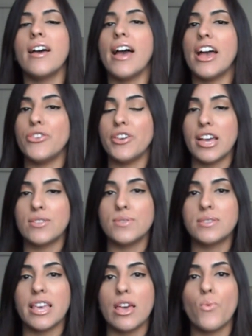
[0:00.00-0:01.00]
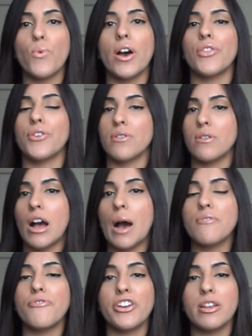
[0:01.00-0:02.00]
And you get to say whether
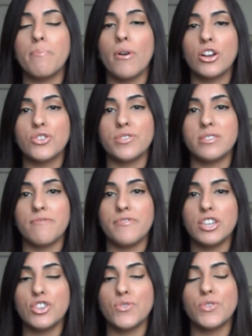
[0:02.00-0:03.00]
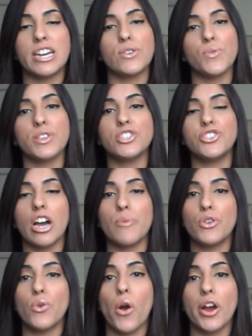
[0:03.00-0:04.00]
I'm a very punctual individual and I know this job
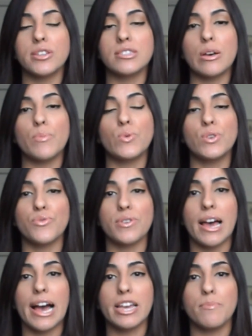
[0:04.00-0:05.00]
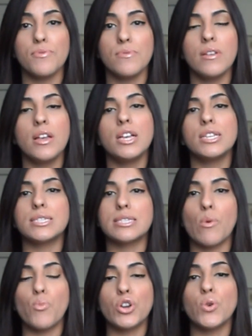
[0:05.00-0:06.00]
requires someone who's reliable,
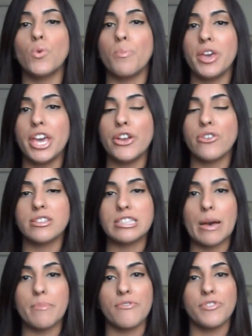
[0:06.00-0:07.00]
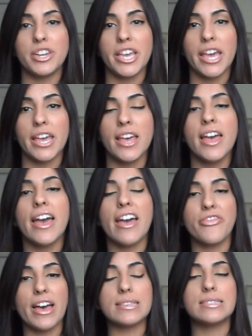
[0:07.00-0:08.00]
someone who will be here on time every day,
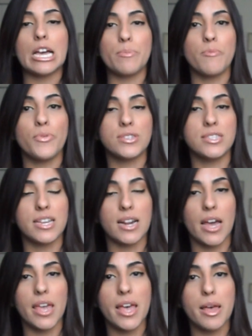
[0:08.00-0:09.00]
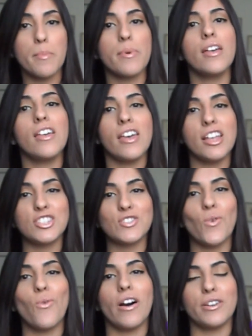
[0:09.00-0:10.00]
and that's the type of person that I am, and
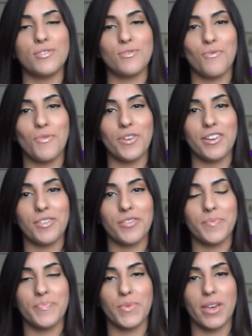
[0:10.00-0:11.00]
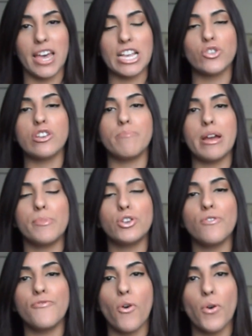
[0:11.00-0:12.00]
so on and so forth. Okay, so remember
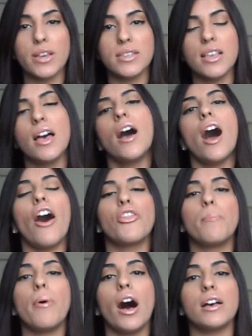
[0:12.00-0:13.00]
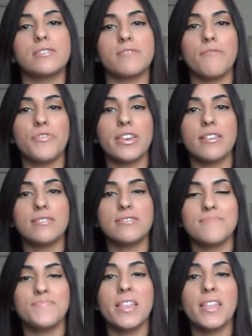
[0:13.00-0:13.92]
to focus on the positive things.